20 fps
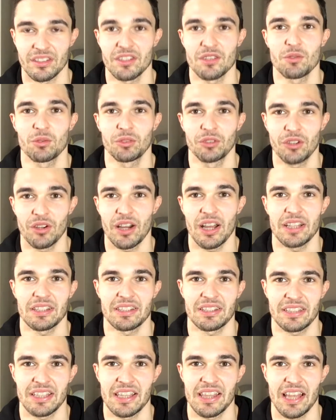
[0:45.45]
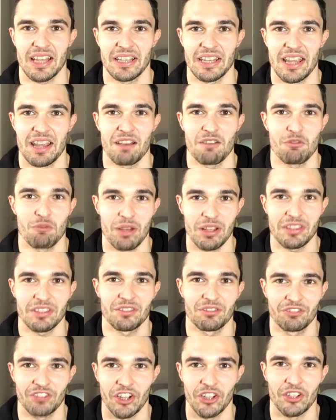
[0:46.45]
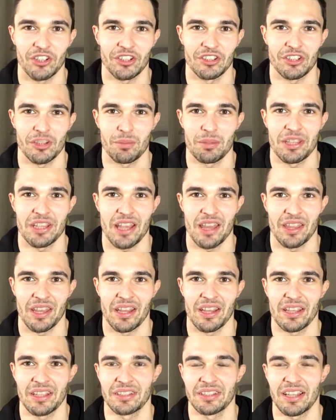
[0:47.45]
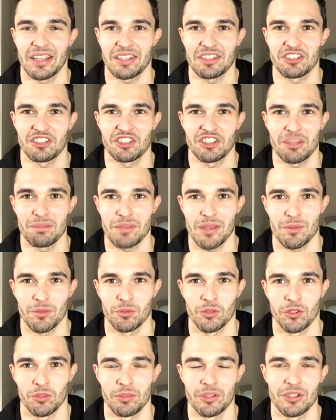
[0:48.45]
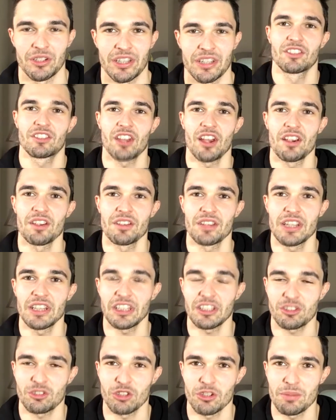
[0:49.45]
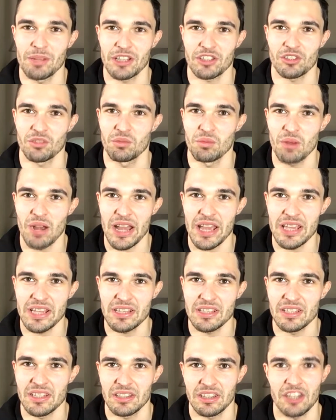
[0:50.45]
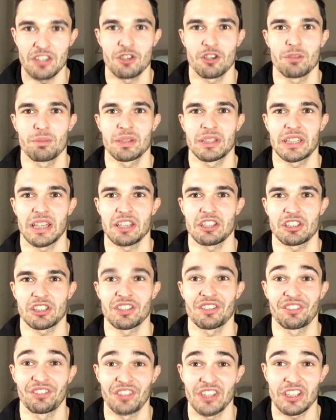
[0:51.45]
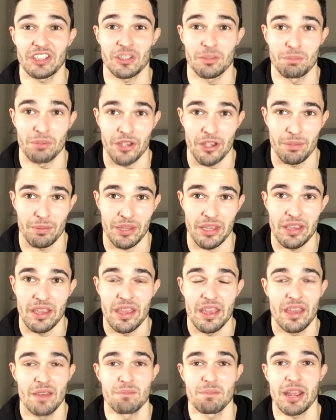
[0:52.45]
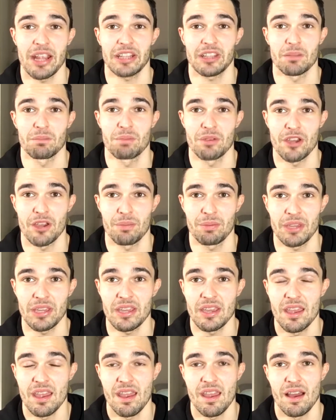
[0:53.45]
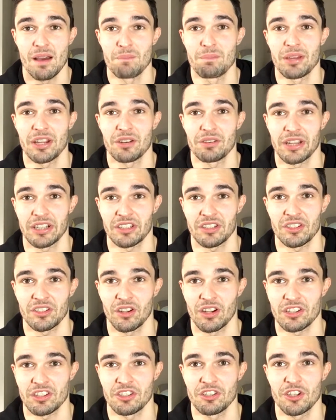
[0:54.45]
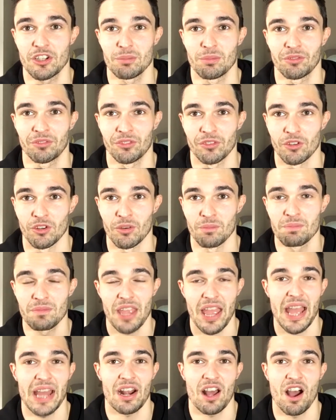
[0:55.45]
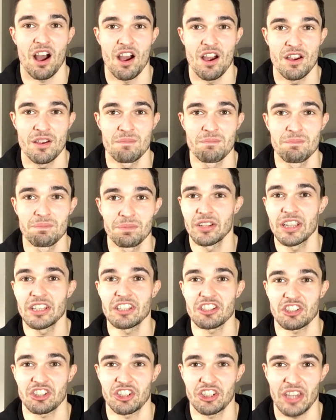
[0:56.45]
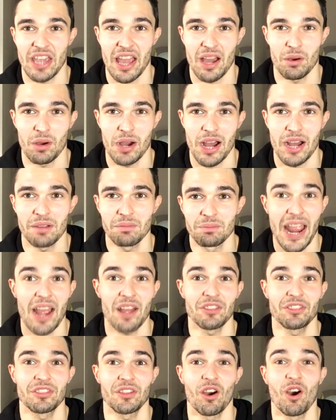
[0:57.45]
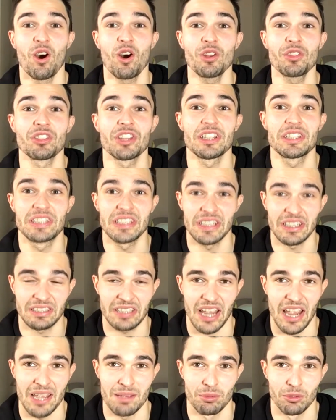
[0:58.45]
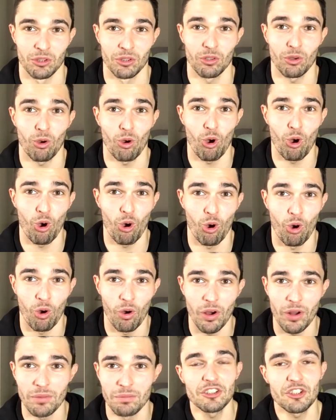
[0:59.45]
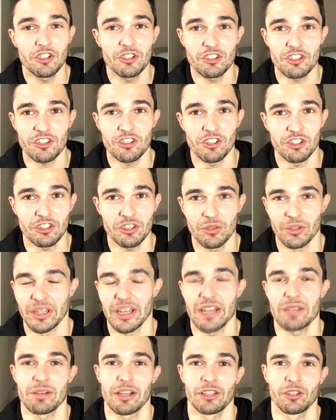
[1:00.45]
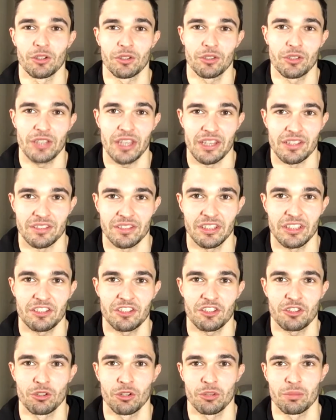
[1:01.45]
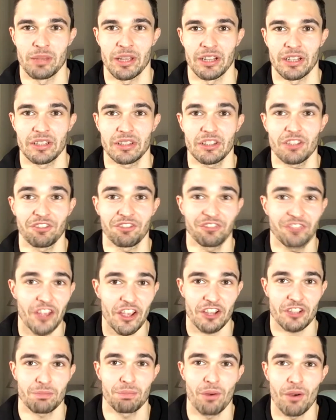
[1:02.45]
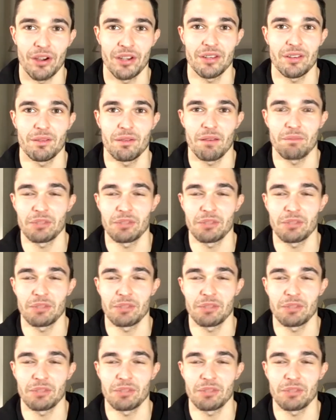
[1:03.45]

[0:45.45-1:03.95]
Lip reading: You will not unsee that now. One's folded on top of the other and that has shit me up the wall, but who cares? So here, let's talk about some ways that you could potentially fix the burpee and make the burpee a better exercise that you could perform at home, in the shower, and on the dinner table, or you could just not do it. Anyway, look, who cares? Let's just talk about it. The first point I'm